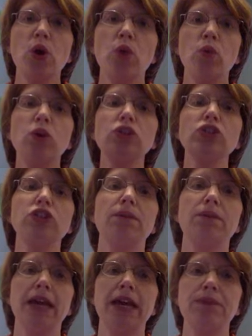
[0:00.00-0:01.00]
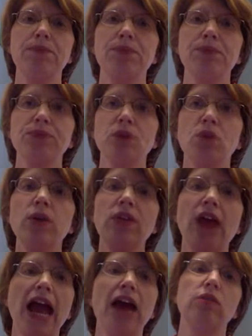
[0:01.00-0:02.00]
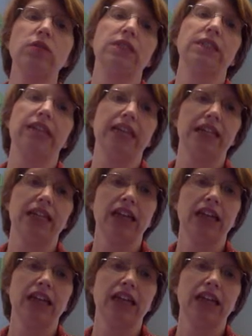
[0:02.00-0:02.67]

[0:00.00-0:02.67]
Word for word: worship Him without sin.